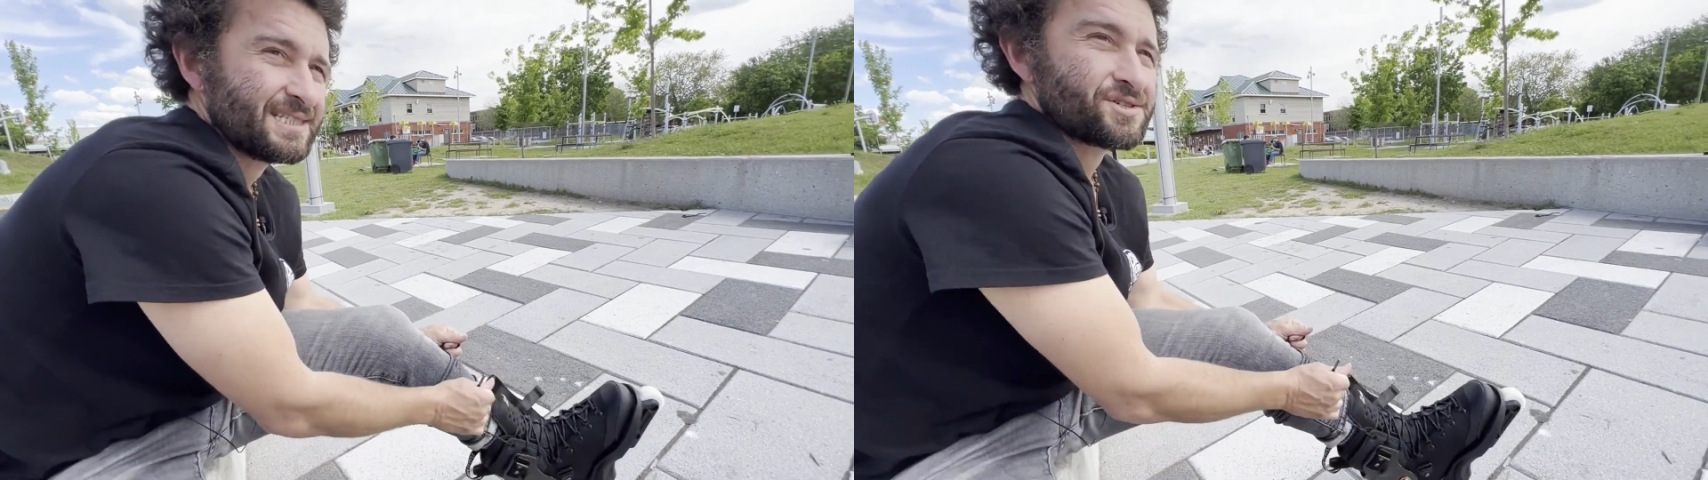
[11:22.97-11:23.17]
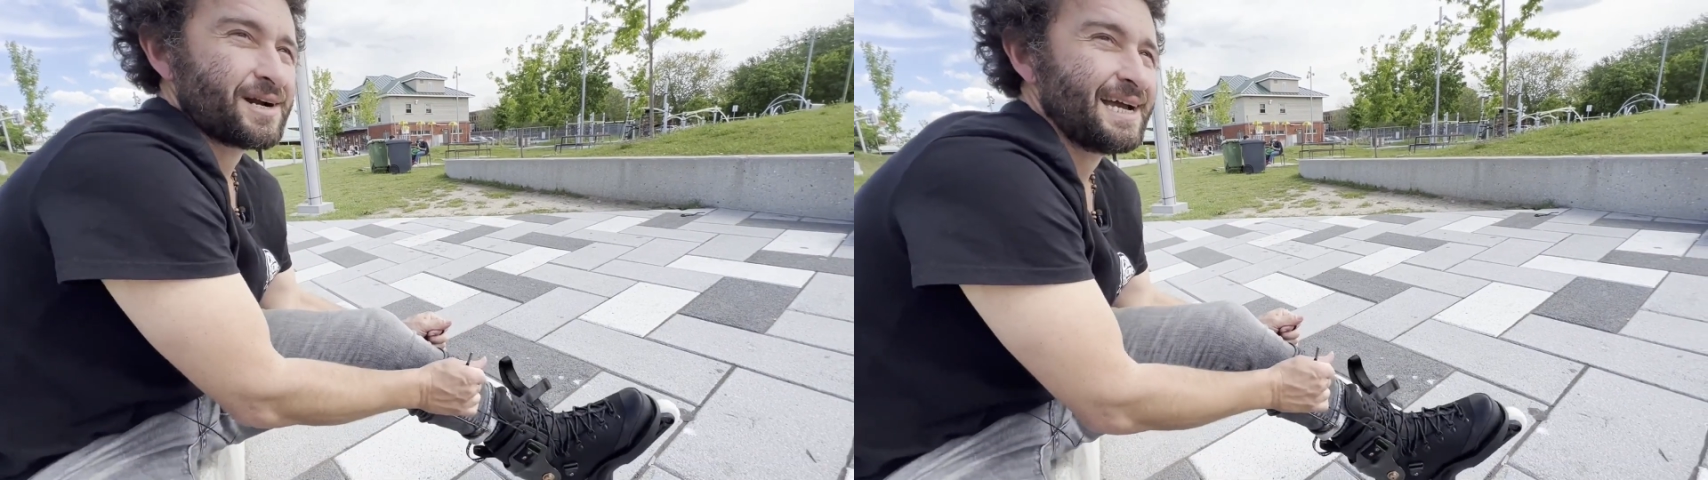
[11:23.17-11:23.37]

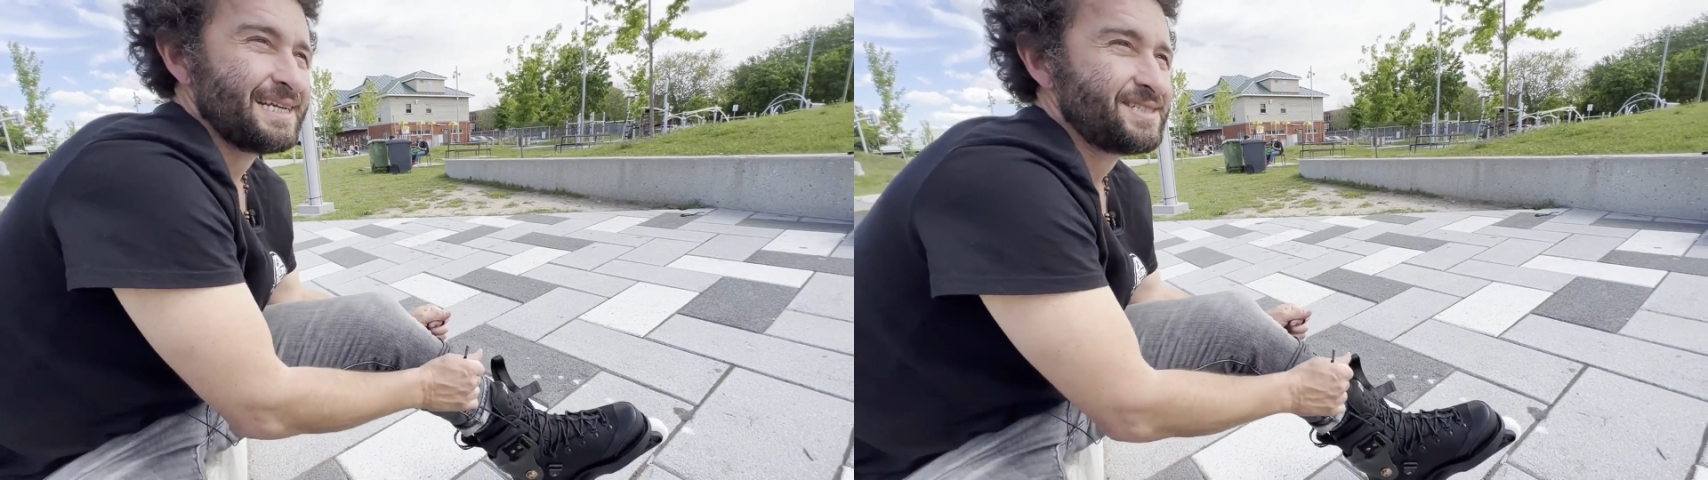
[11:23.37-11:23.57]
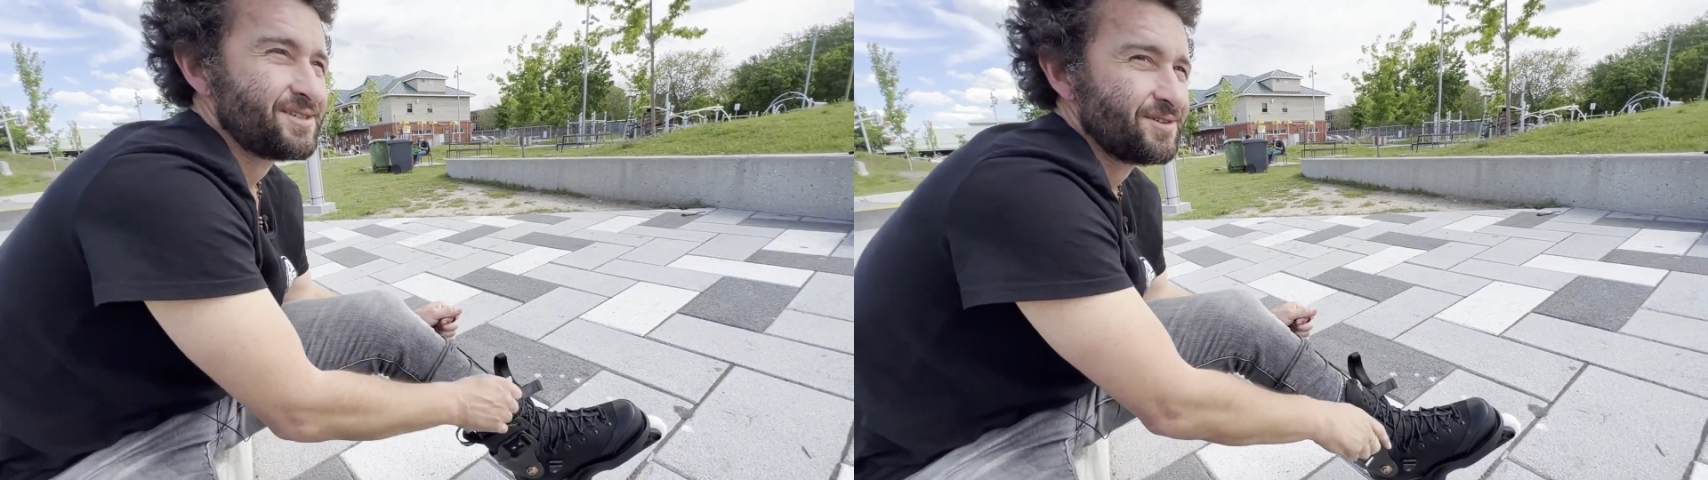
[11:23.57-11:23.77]

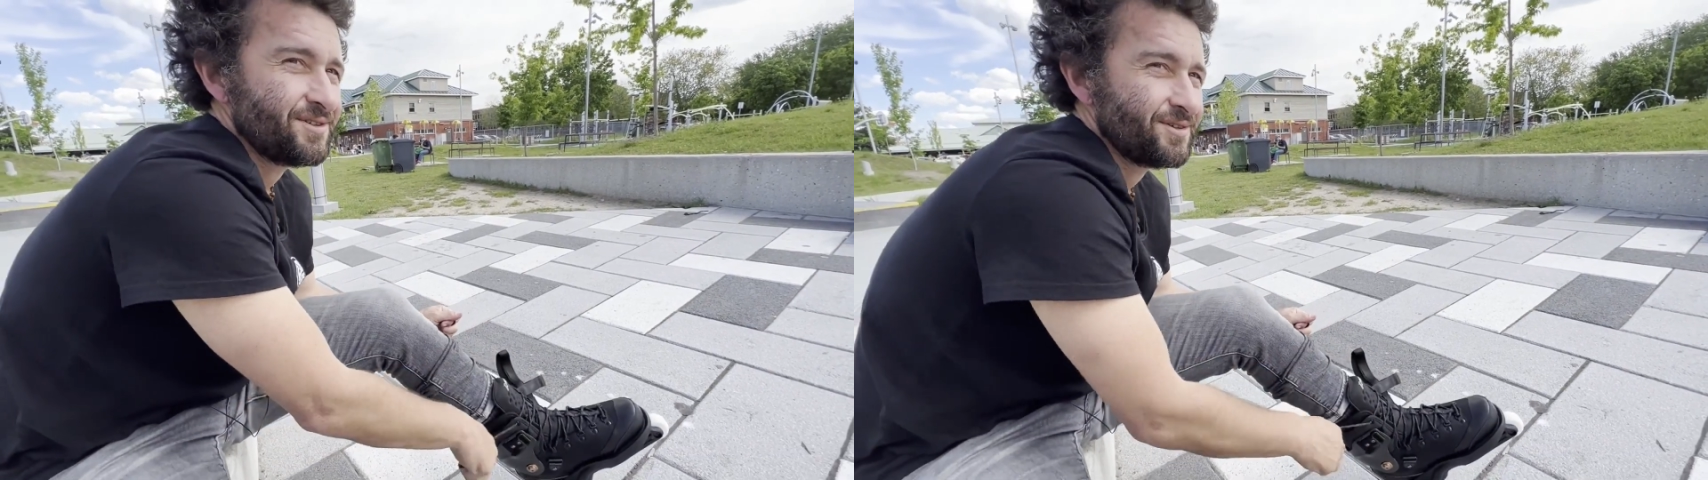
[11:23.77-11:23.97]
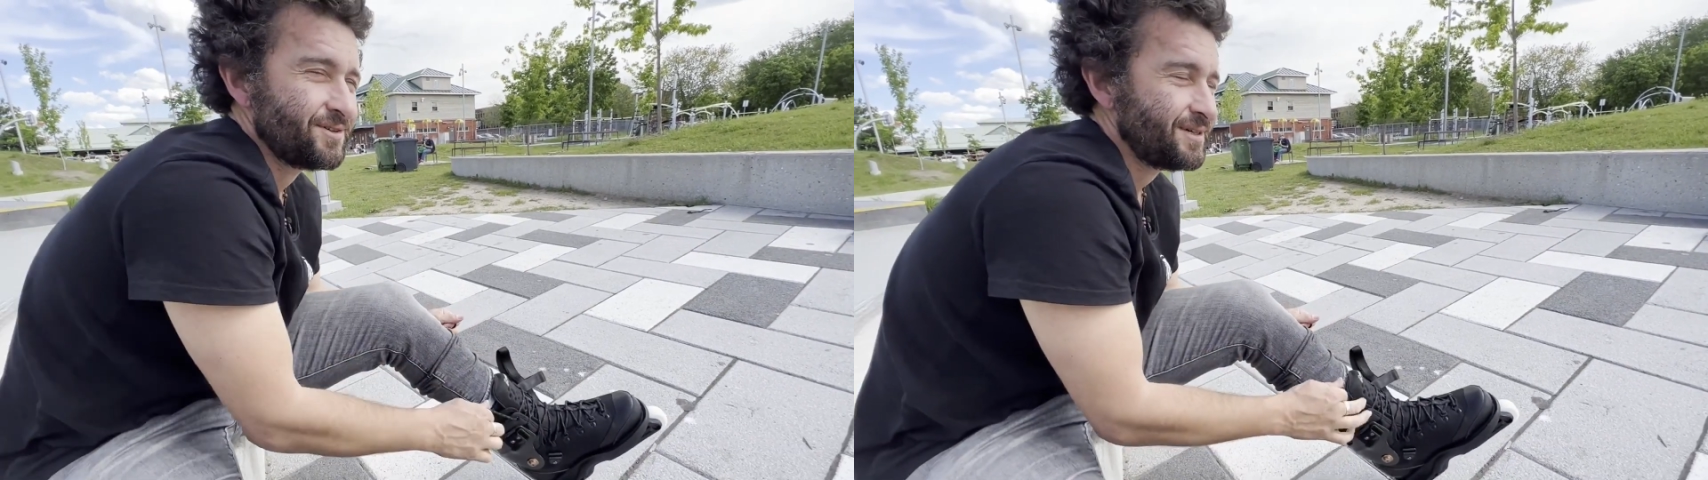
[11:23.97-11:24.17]
tried
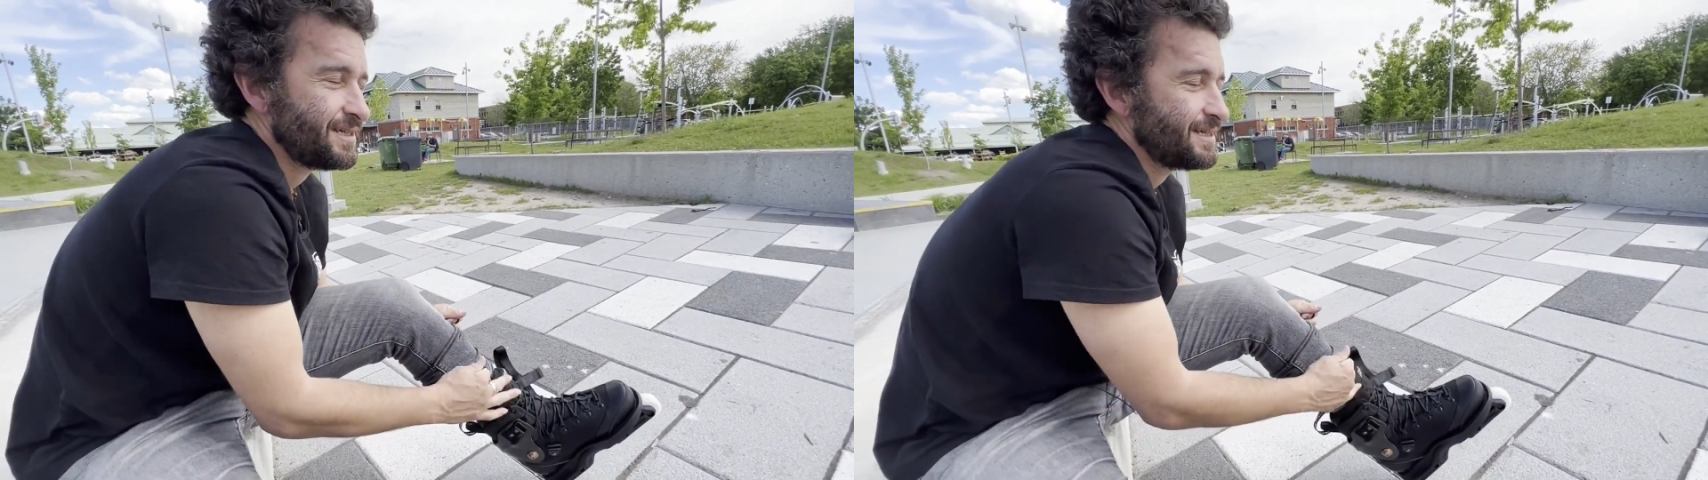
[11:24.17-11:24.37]
to